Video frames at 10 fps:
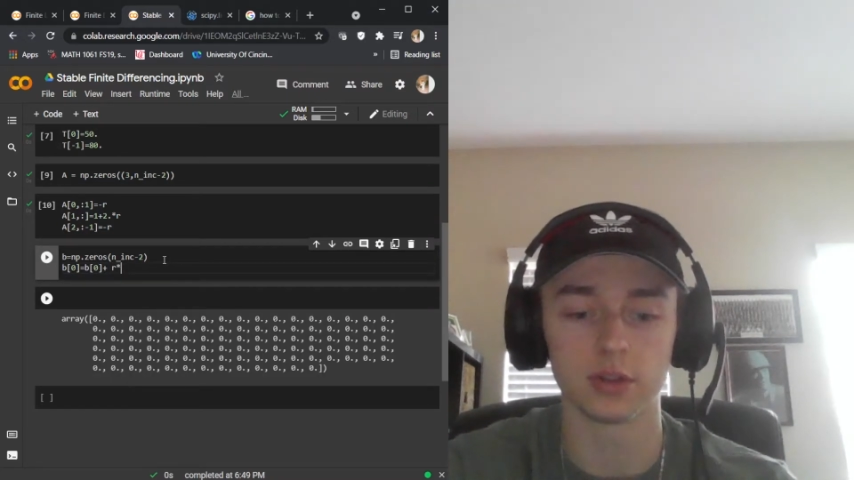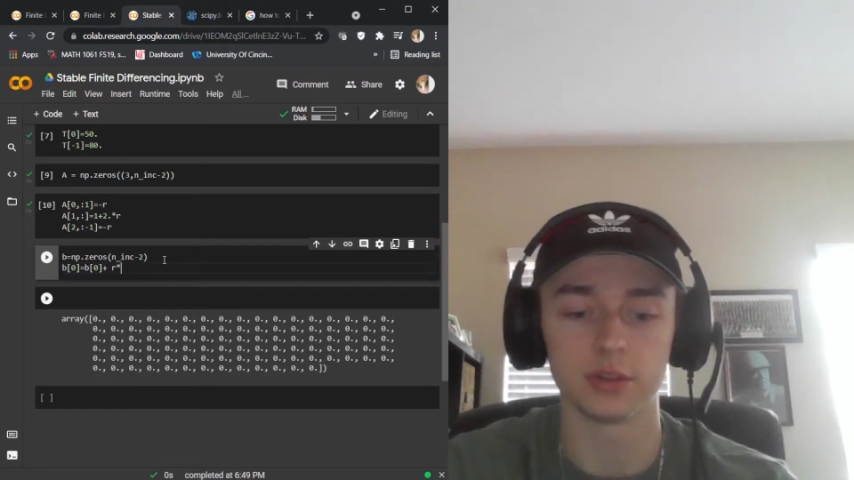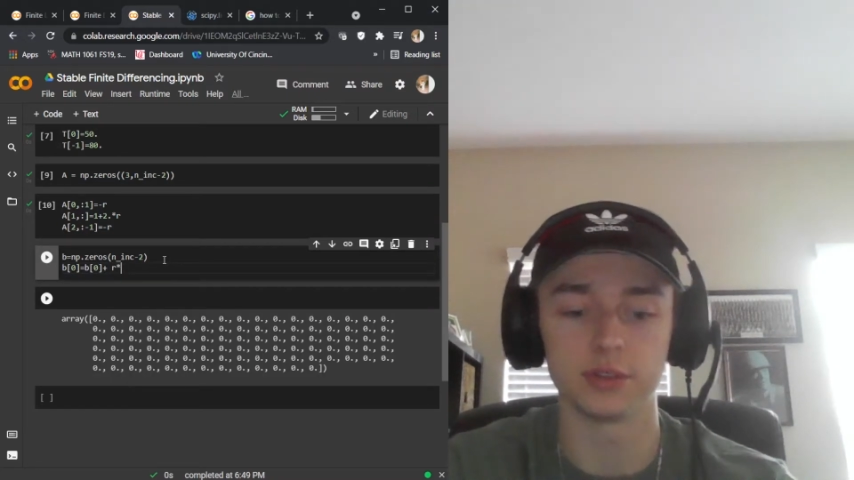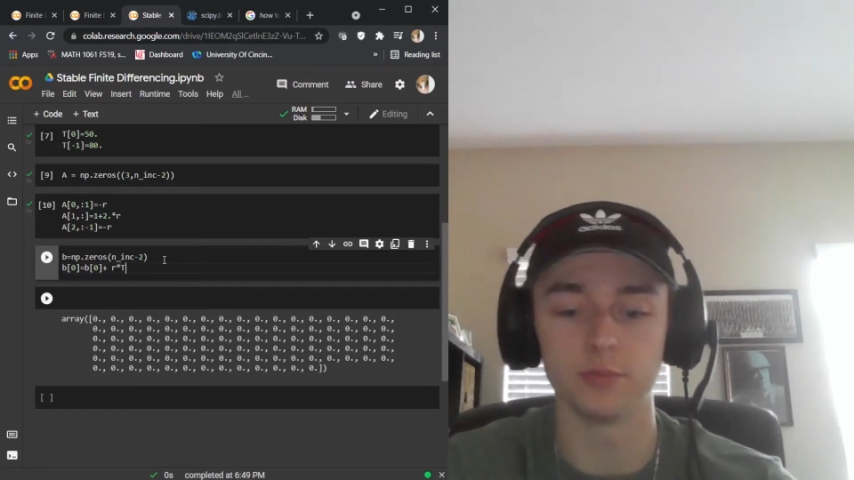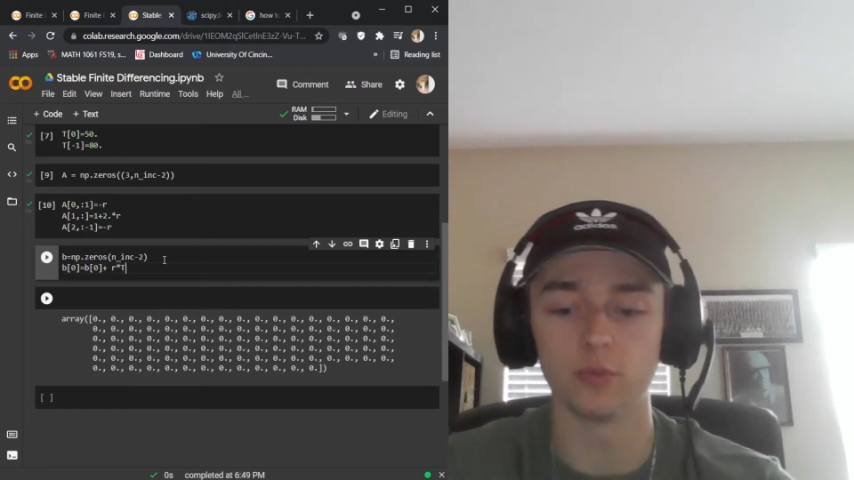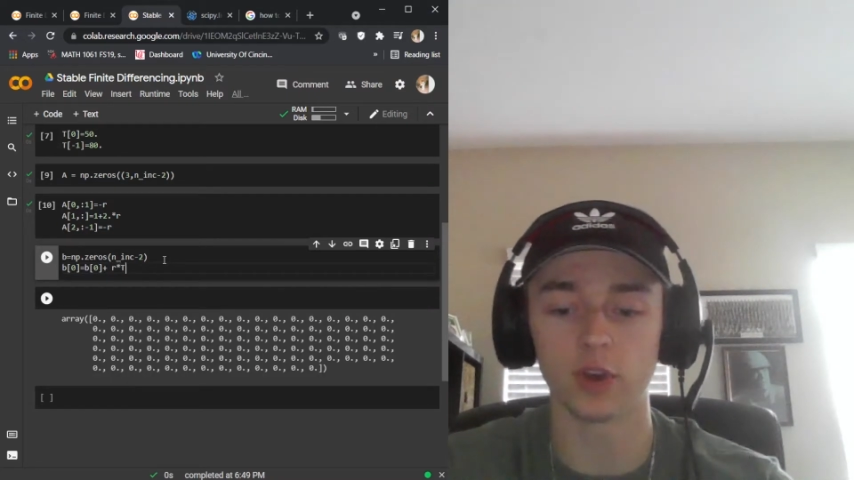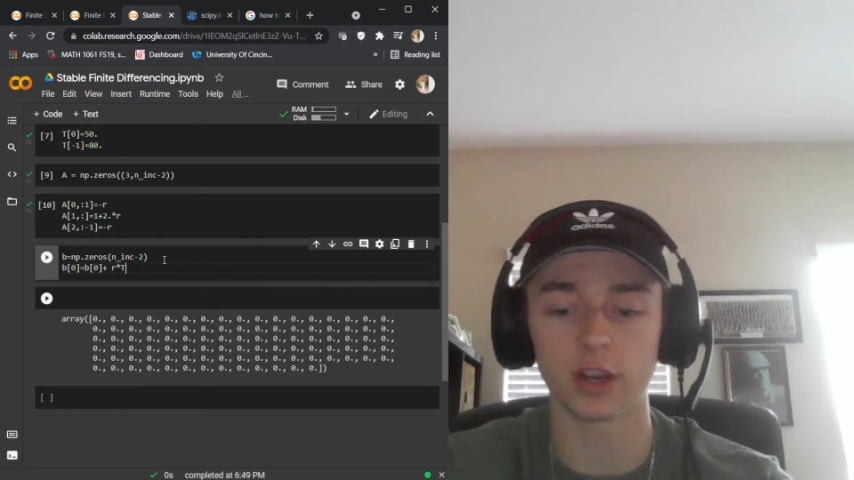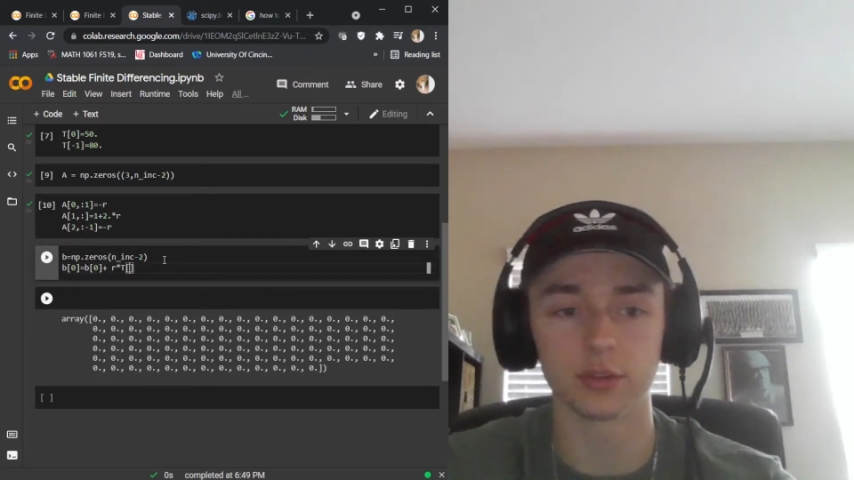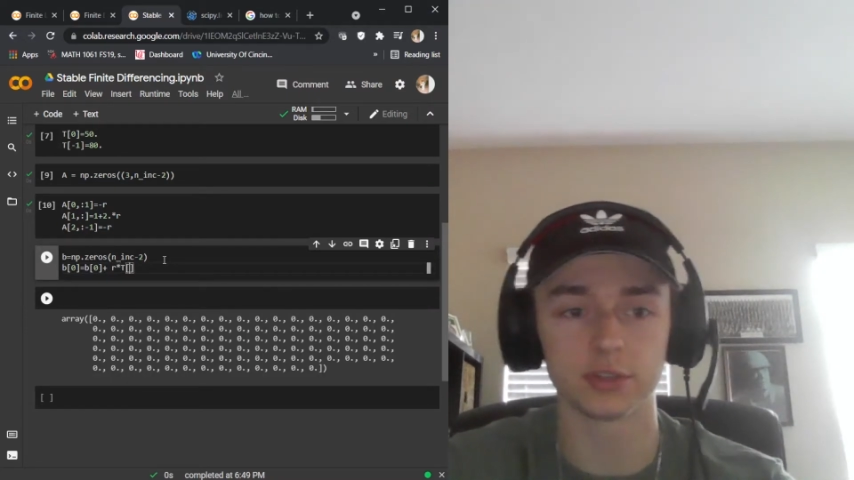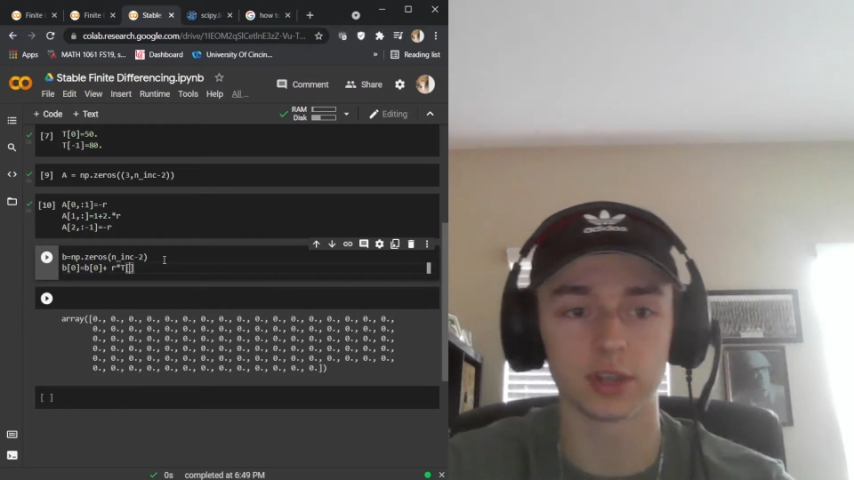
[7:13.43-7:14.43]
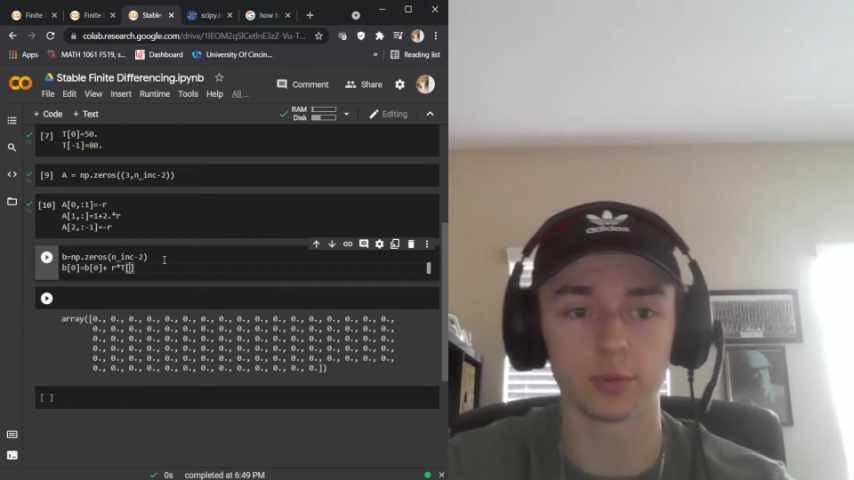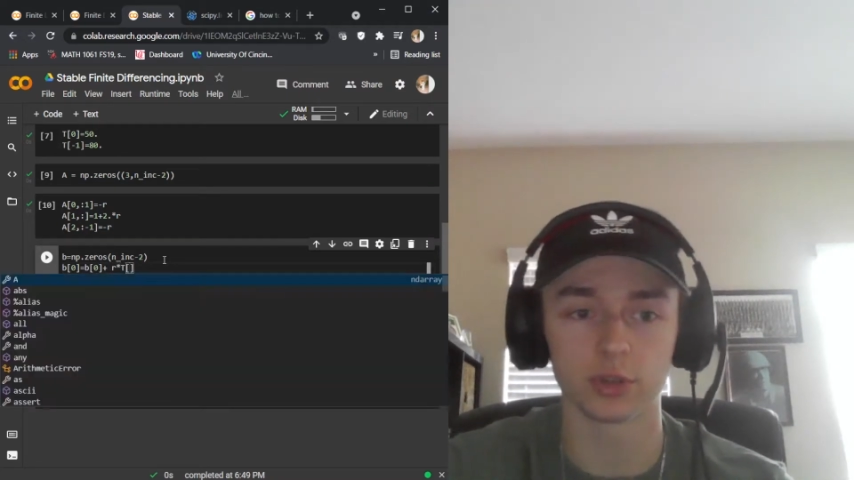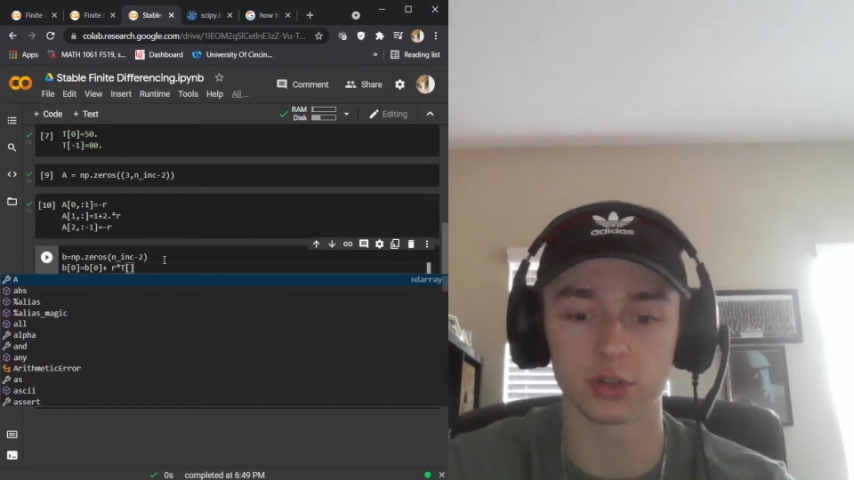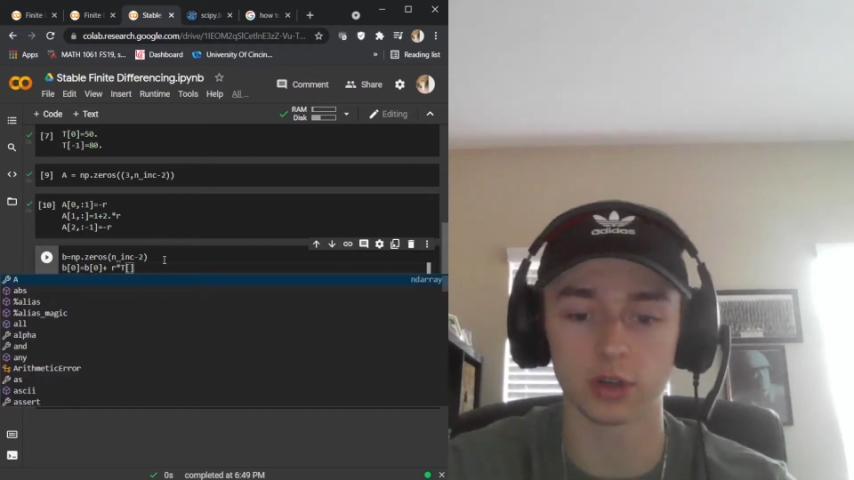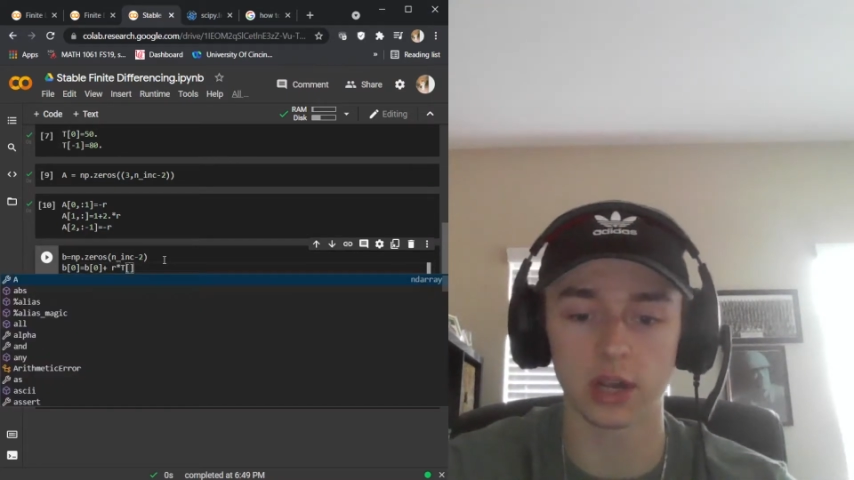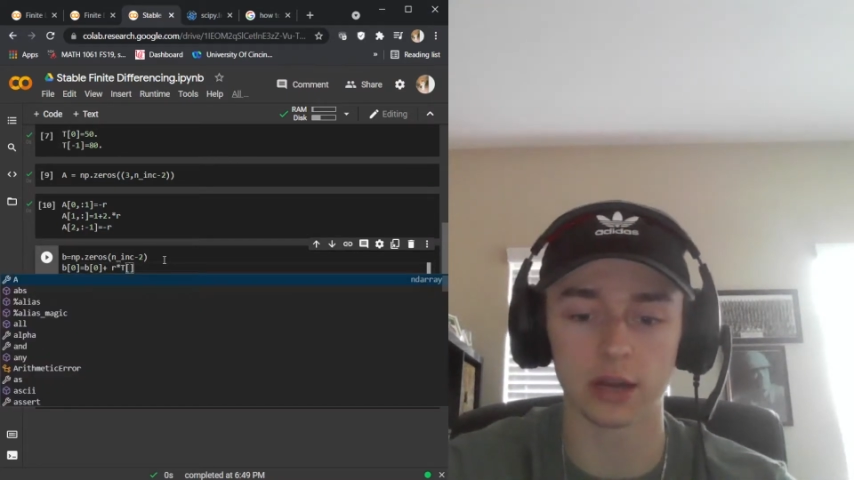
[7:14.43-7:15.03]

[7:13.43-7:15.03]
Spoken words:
the regular temperature